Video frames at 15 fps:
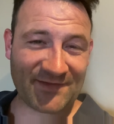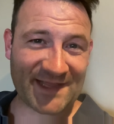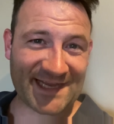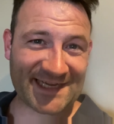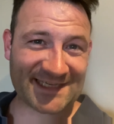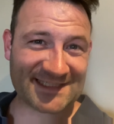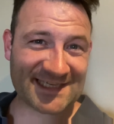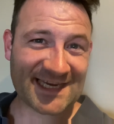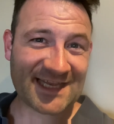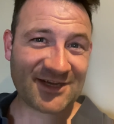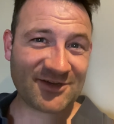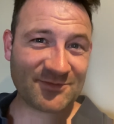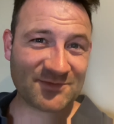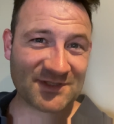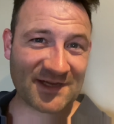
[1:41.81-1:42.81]
Like I said, it
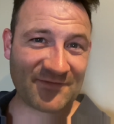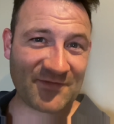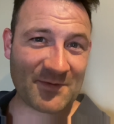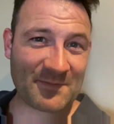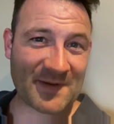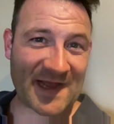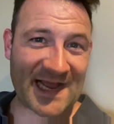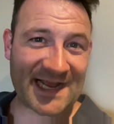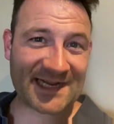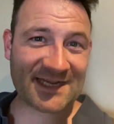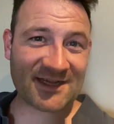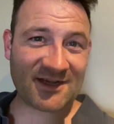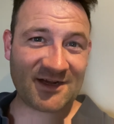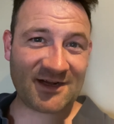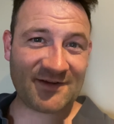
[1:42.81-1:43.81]
comes off the back
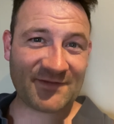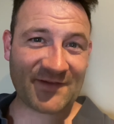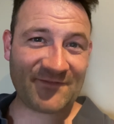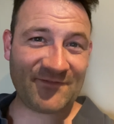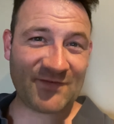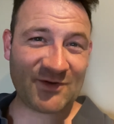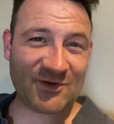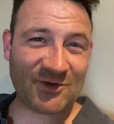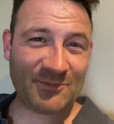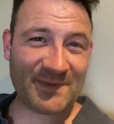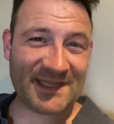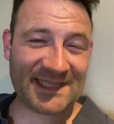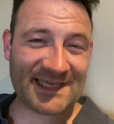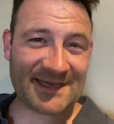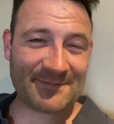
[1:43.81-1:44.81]
of a £4
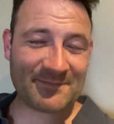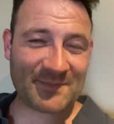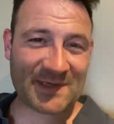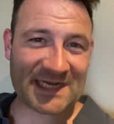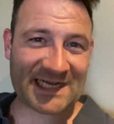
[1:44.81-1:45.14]
million